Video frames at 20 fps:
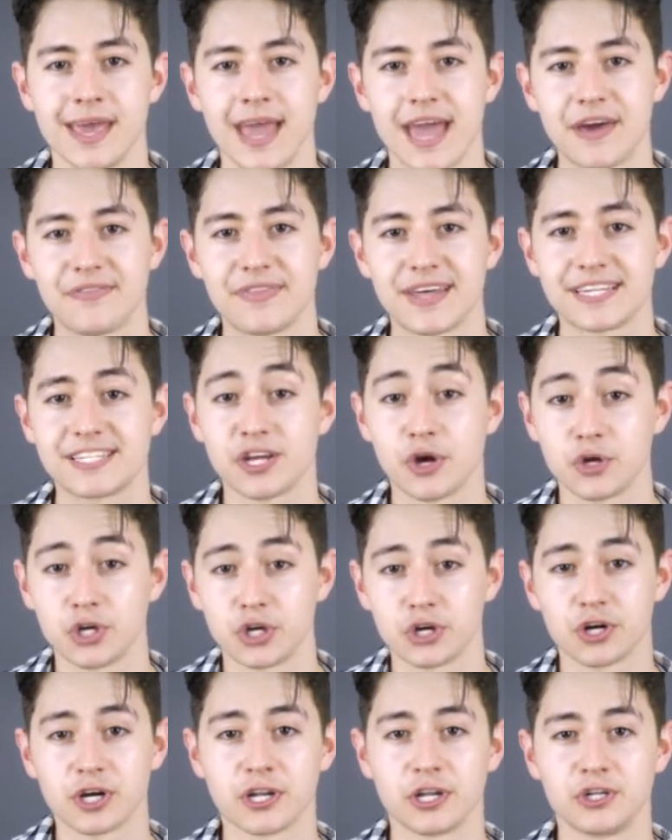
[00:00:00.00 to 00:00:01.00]
And that's how
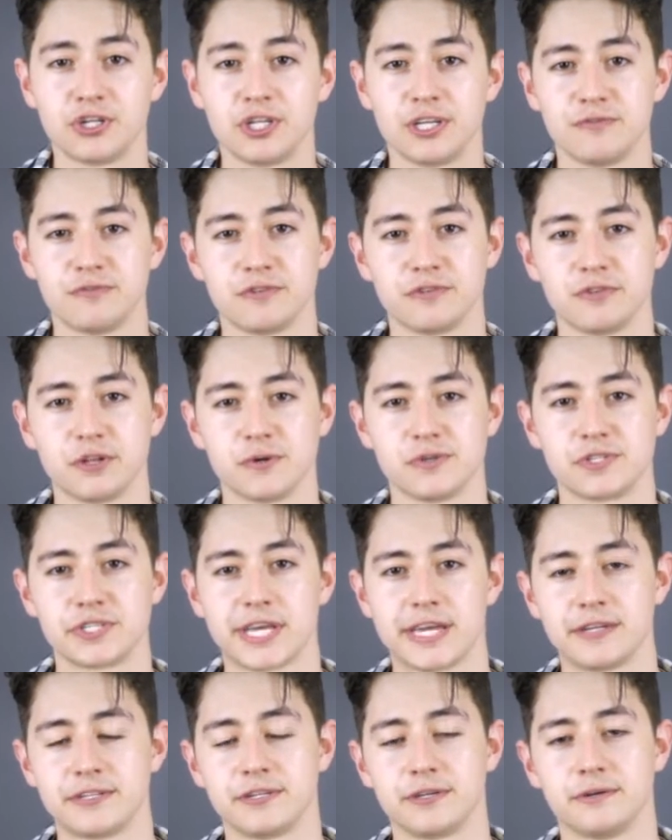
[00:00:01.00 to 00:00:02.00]
you're going to achieve the flow
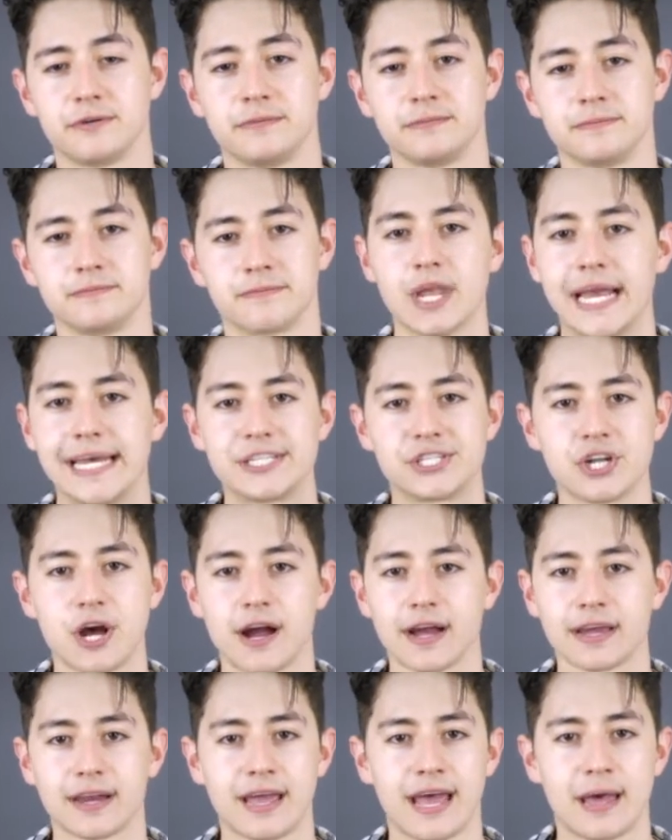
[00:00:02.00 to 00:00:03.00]
state too. It's
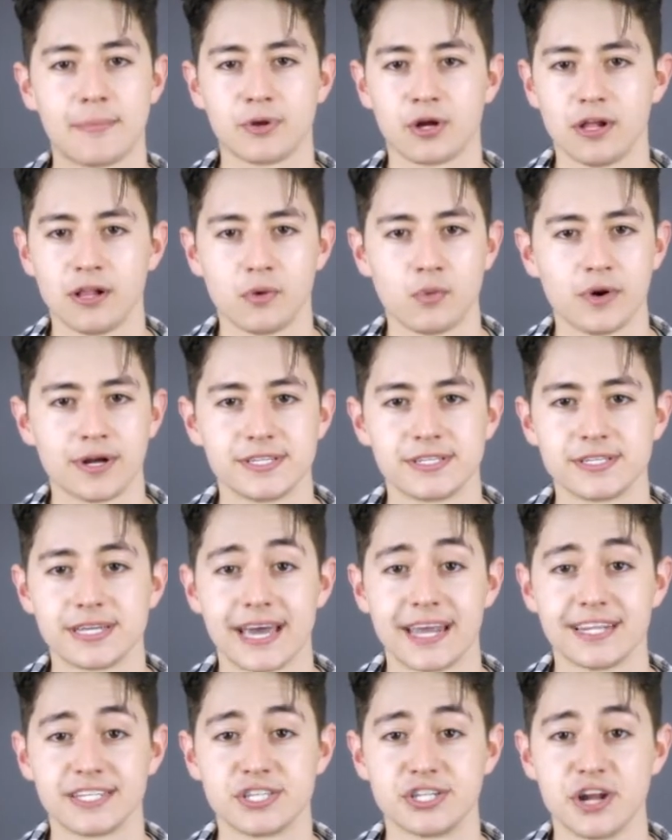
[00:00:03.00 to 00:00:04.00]
not going to happen all at once,
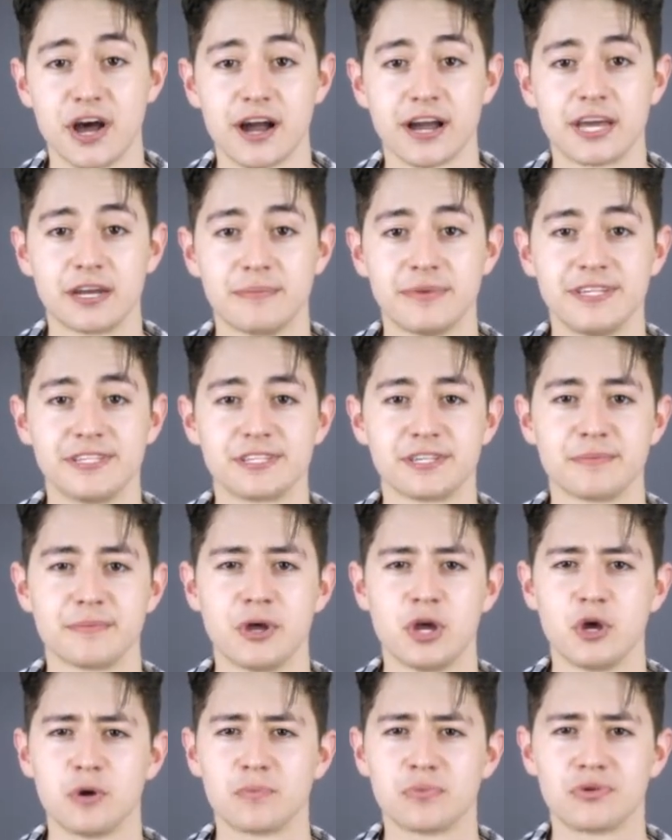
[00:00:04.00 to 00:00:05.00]
and it's not going to be some
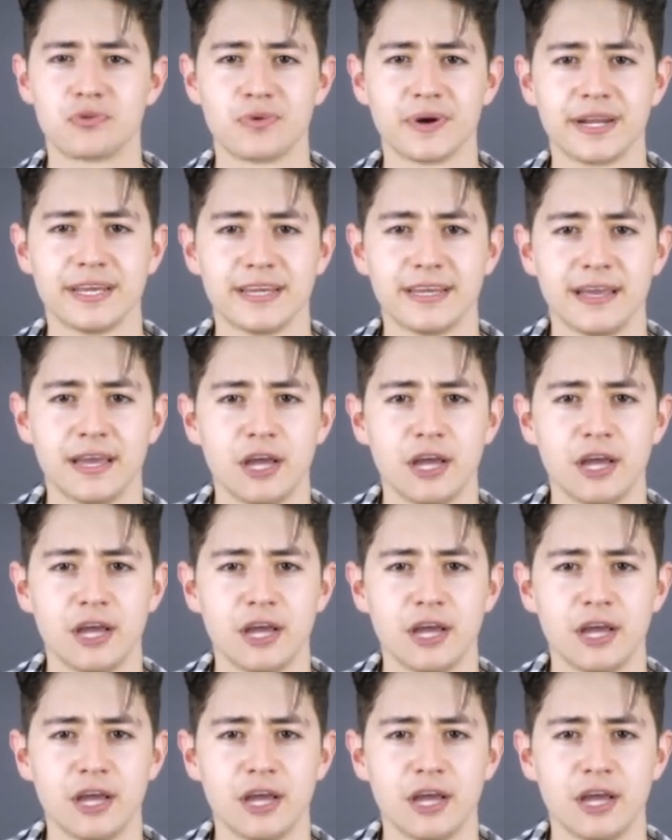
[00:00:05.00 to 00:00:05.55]
pretty